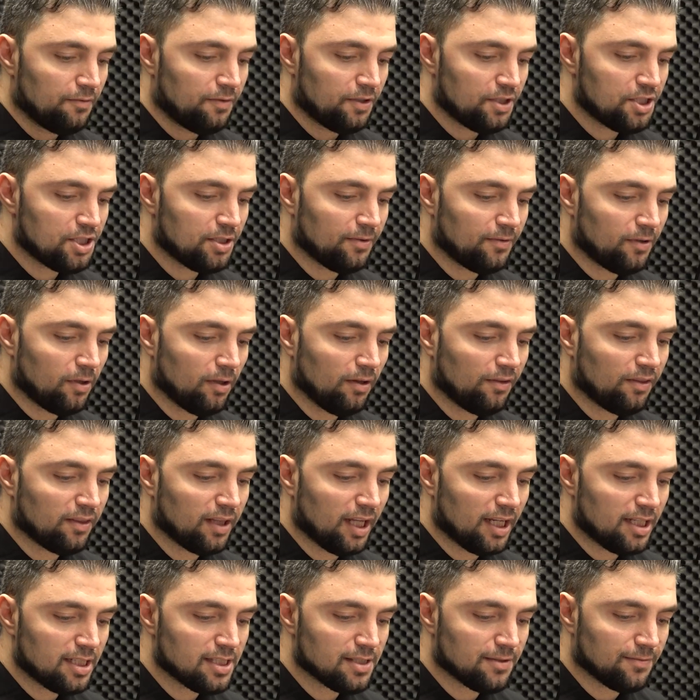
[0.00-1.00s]
First of all,
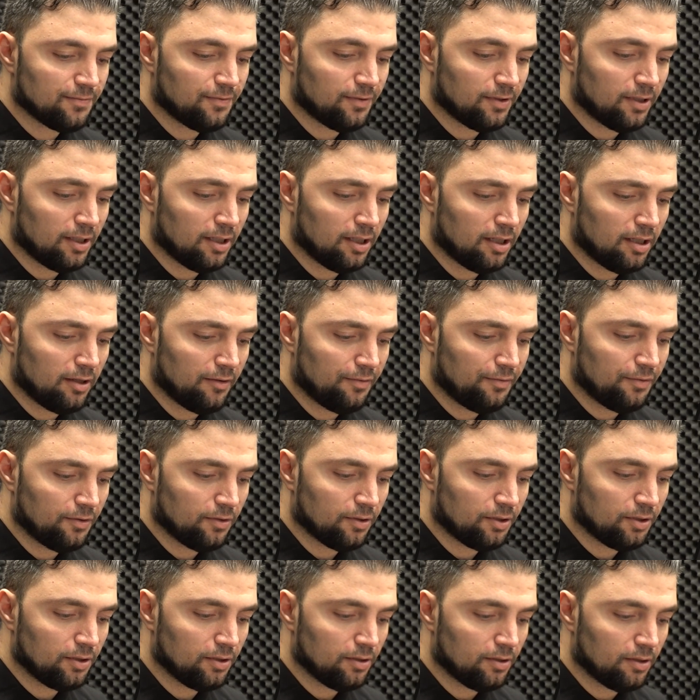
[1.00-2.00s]
thanks for
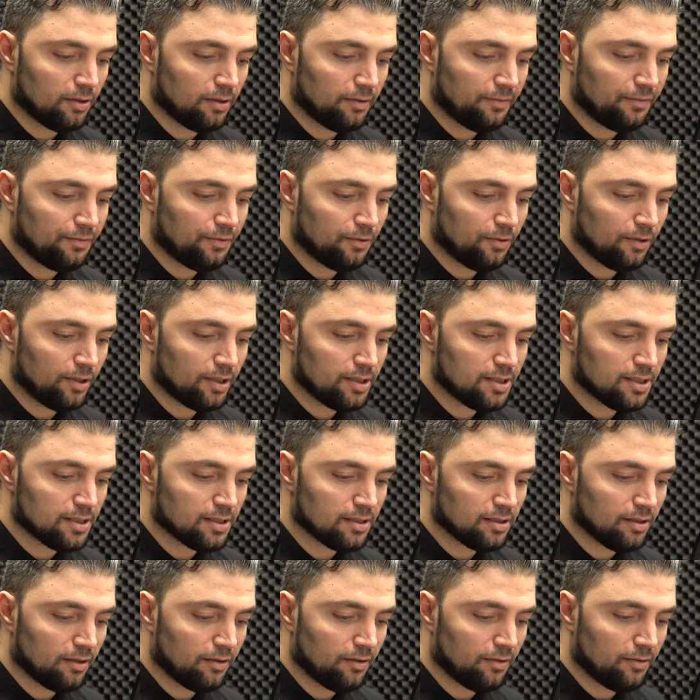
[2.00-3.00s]
your efforts,
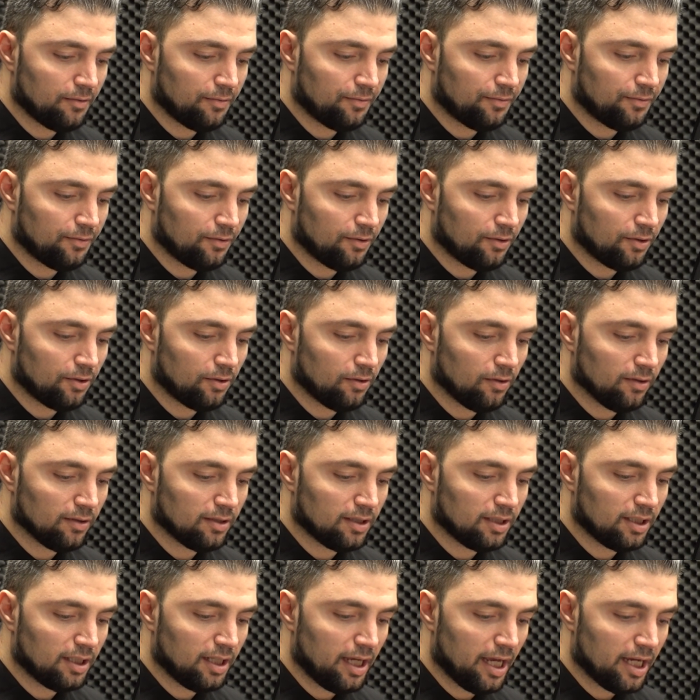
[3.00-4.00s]
for all
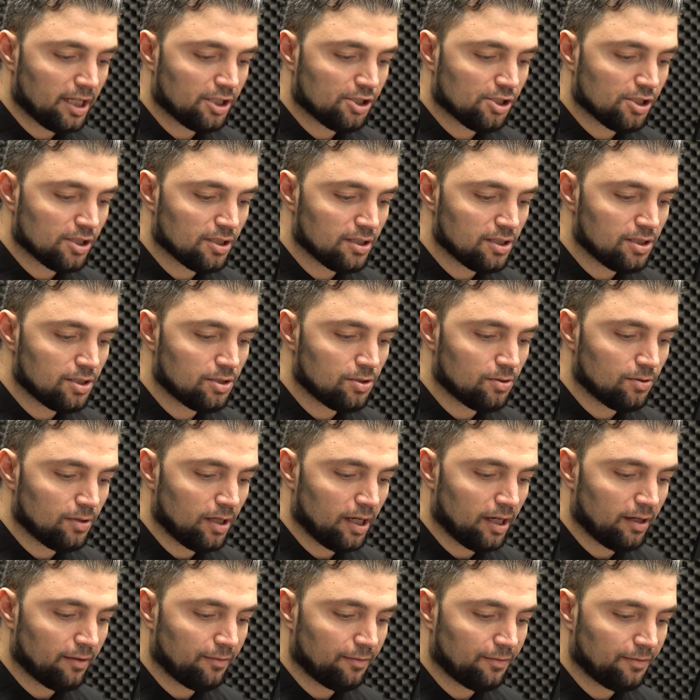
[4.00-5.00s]
the actions you
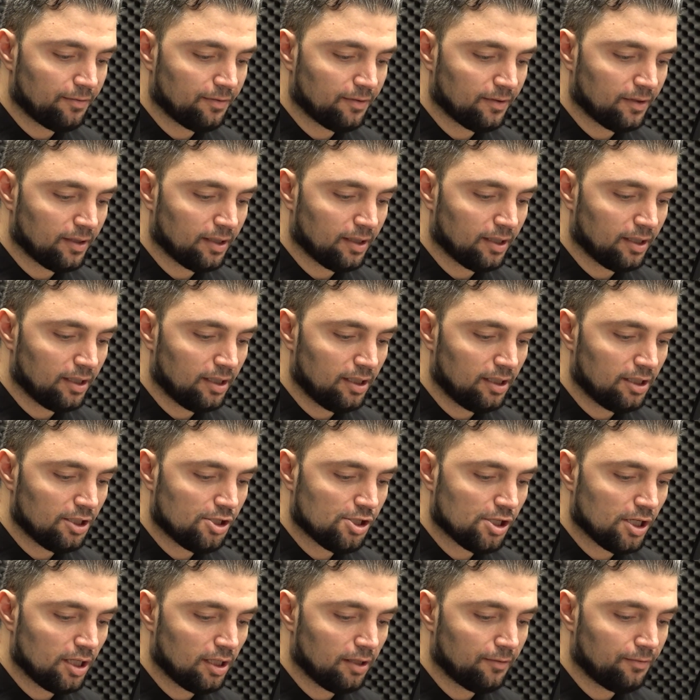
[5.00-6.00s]
have
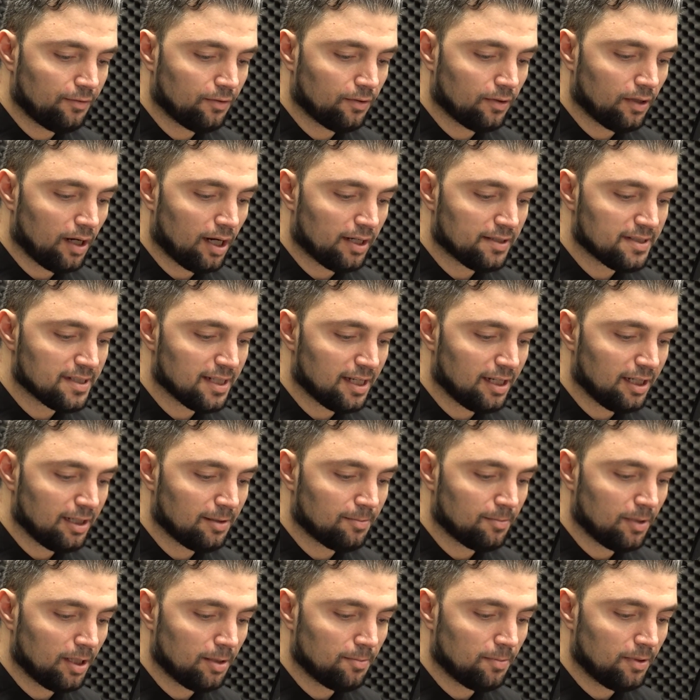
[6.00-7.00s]
initiated for Artsakh.
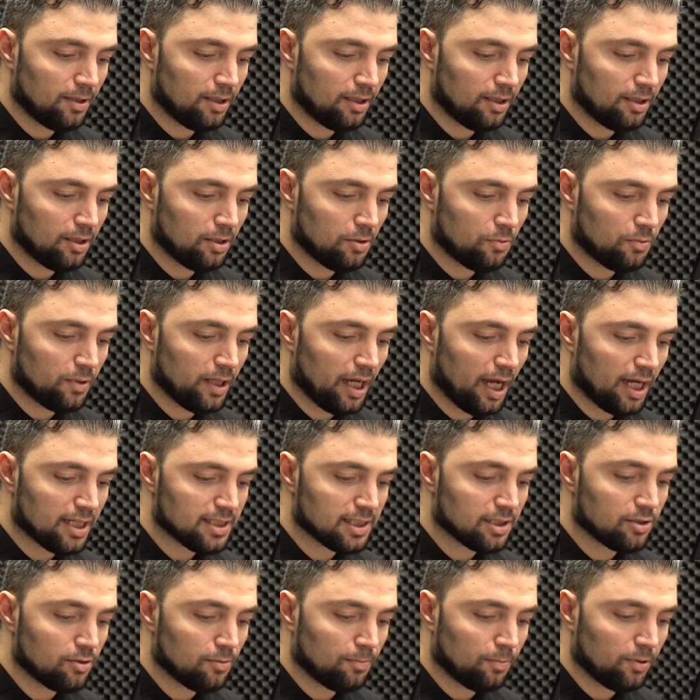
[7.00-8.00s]
Maybe we
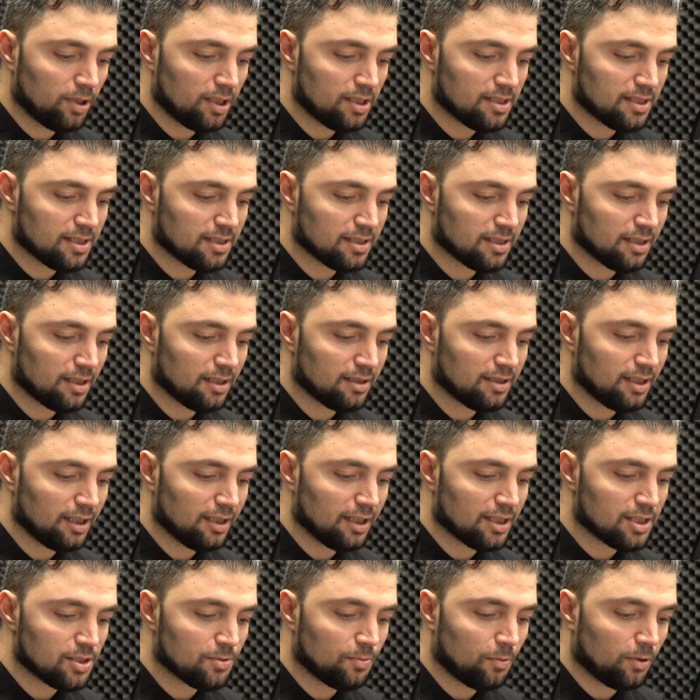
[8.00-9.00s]
ask you, please tell
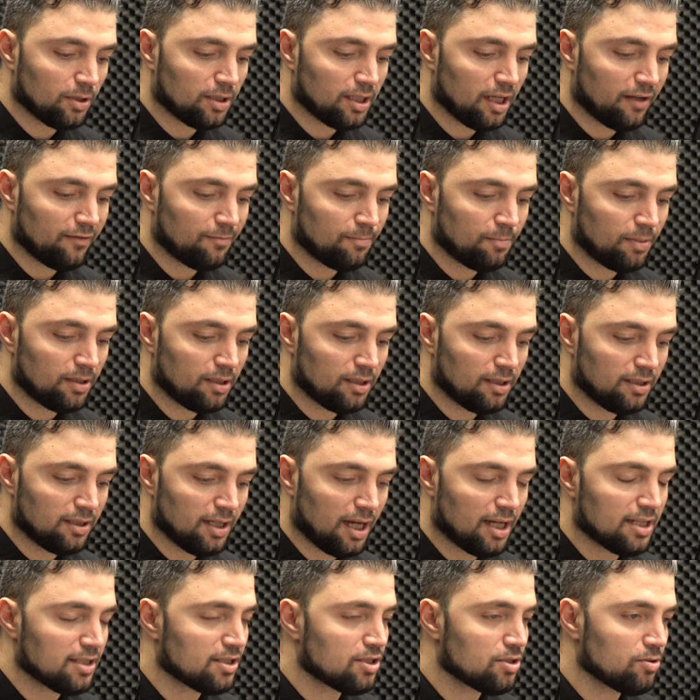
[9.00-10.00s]
us what have been
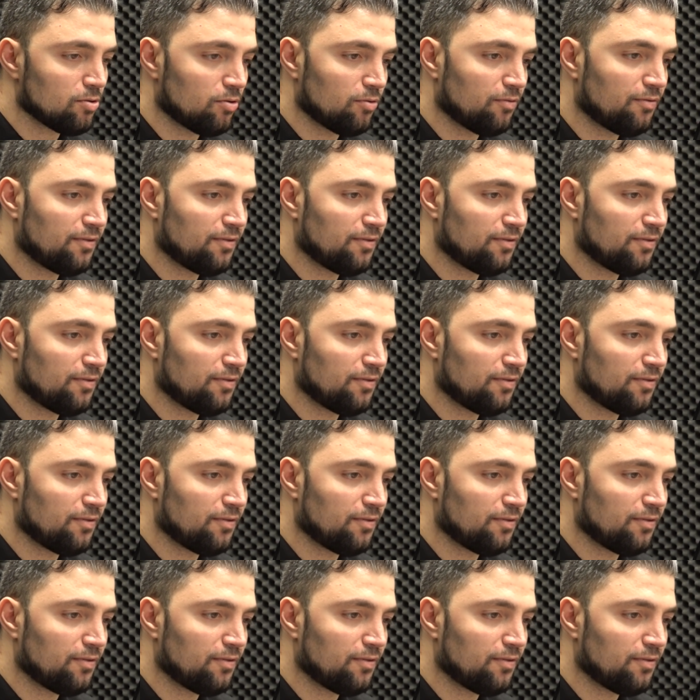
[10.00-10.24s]
done so